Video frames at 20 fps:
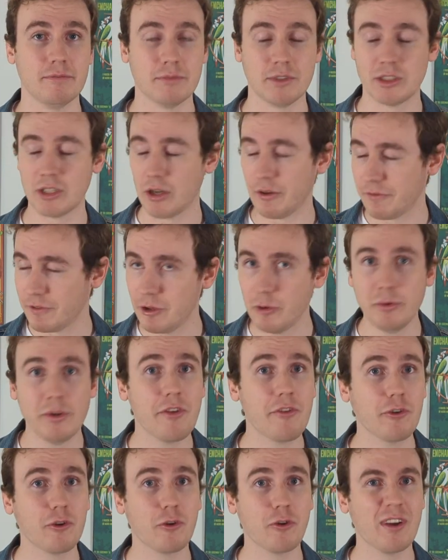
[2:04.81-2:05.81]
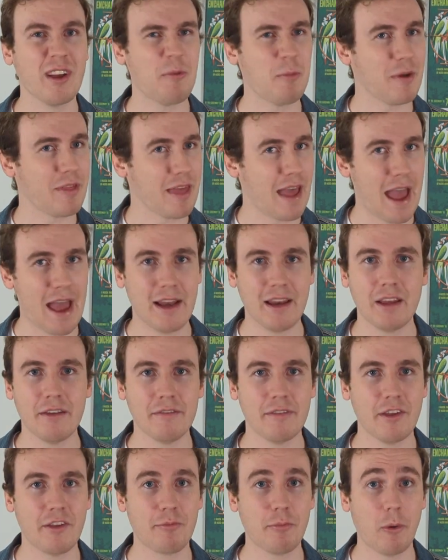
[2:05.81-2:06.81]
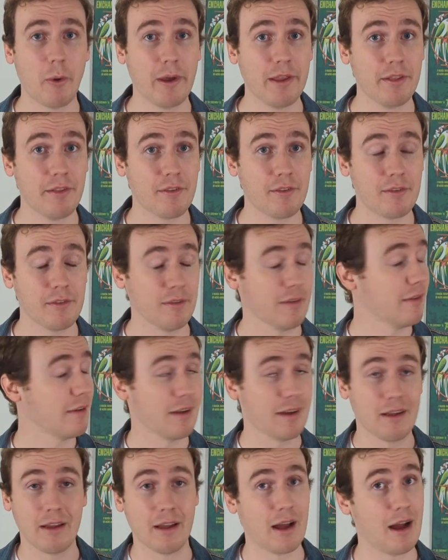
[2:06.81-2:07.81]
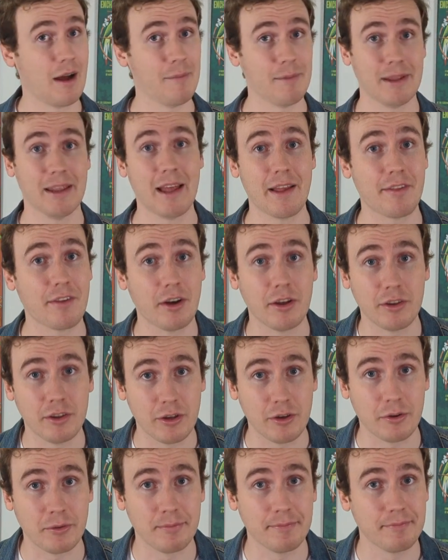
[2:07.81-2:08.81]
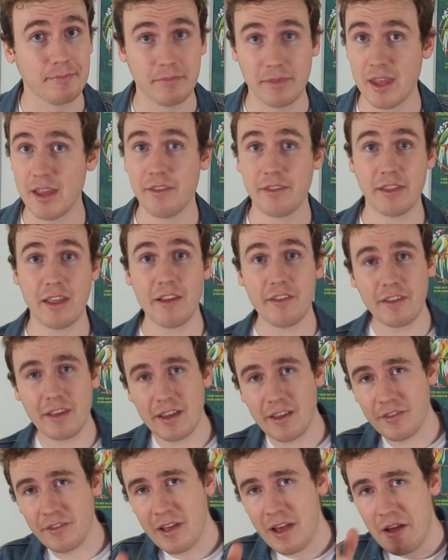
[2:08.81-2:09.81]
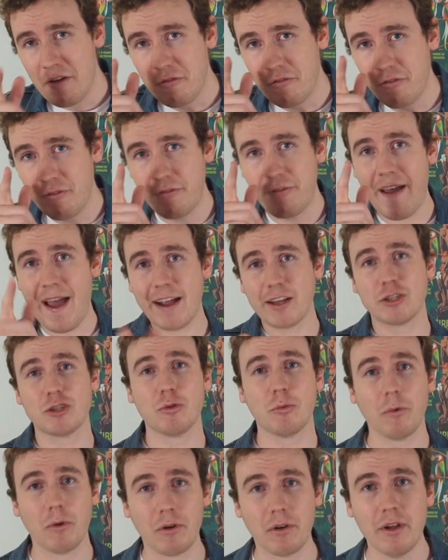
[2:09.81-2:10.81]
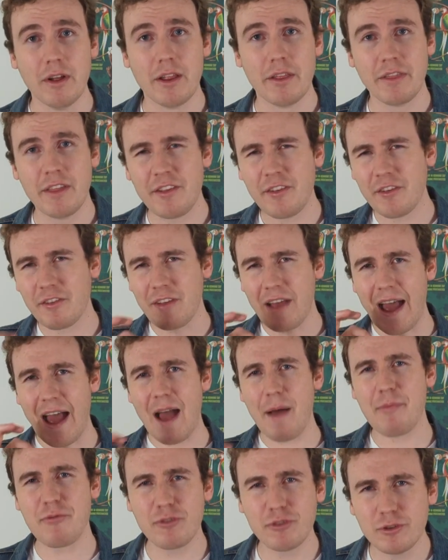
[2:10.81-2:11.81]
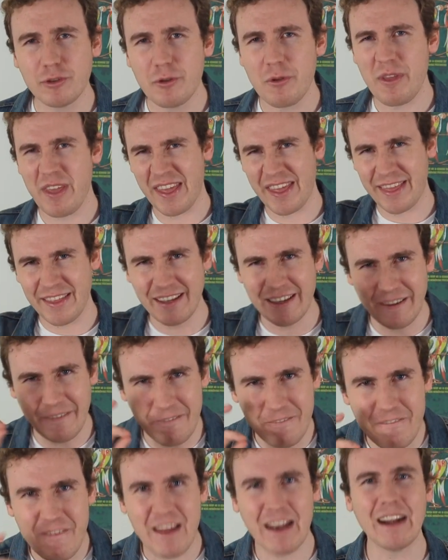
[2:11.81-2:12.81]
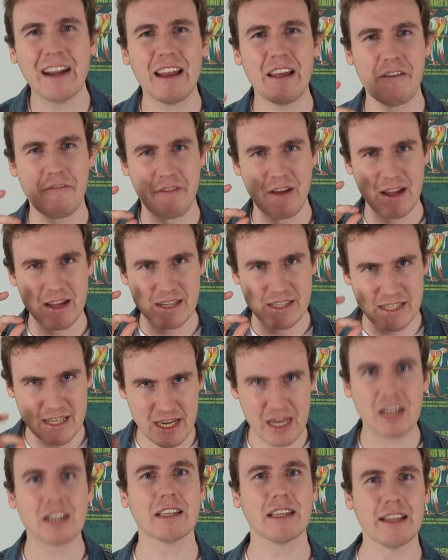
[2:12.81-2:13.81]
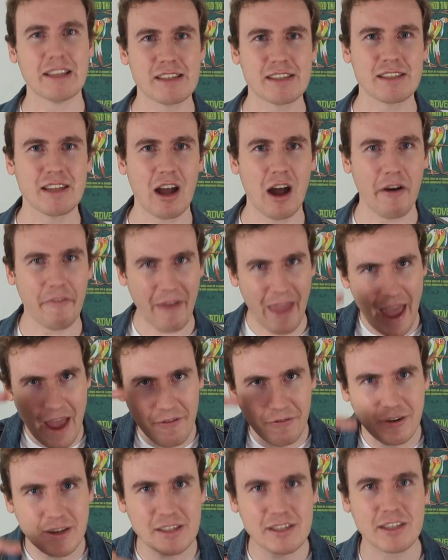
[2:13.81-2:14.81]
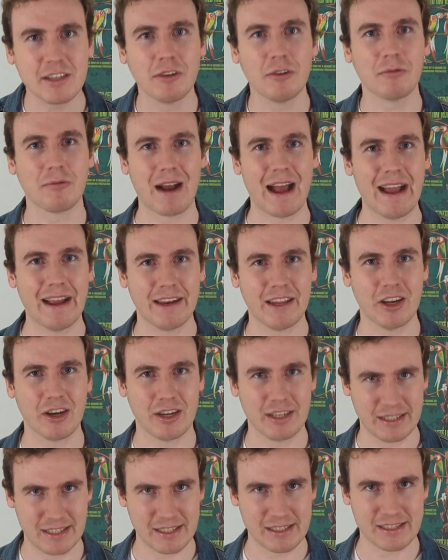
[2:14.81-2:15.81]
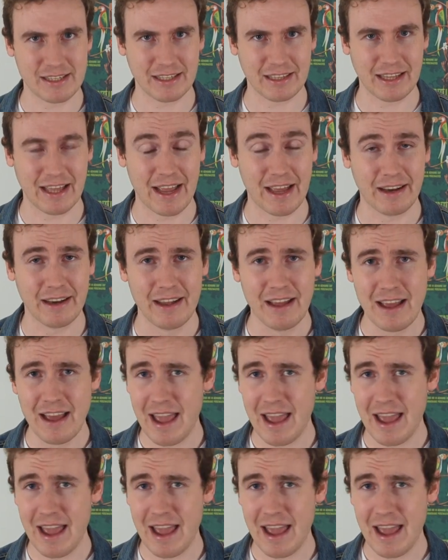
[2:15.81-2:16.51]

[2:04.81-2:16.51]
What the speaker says: So if you disagree with any of these points, I mean, that's on you. This is factual. This is absolutely the definitive tier list of every single ride here at Disneyland.